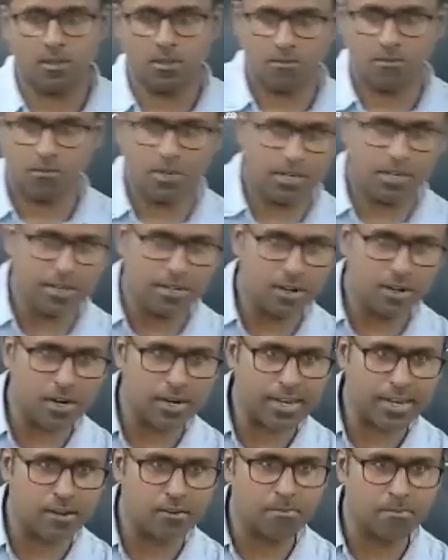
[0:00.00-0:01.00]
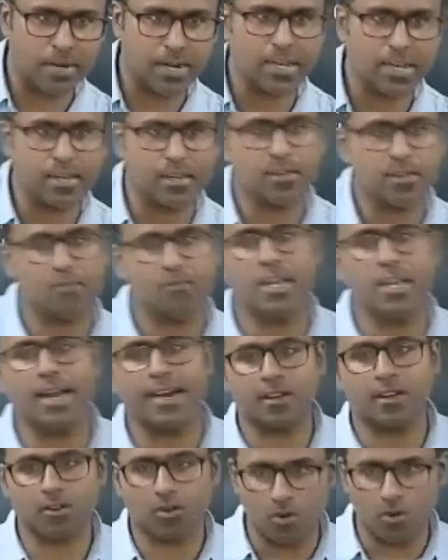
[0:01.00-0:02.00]
We did not have money. We had
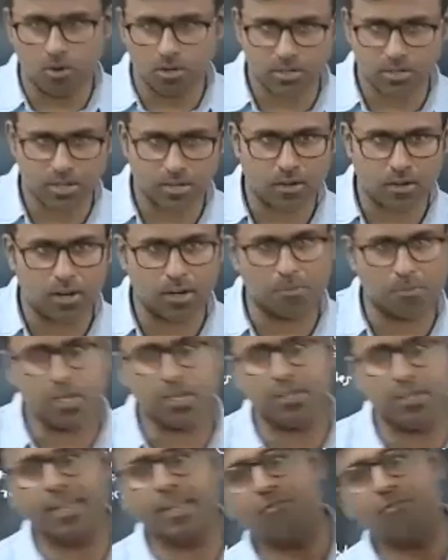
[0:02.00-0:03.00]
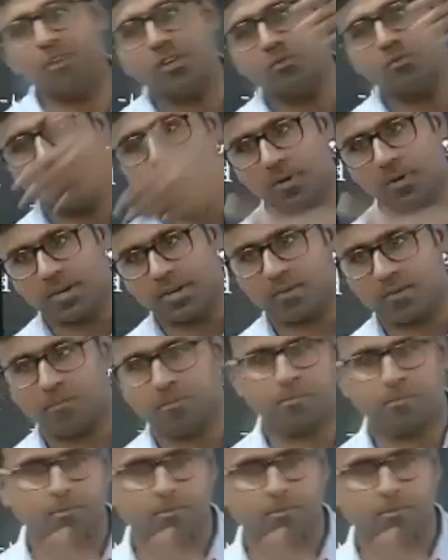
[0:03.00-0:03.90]
a closed economy. Then we opened up.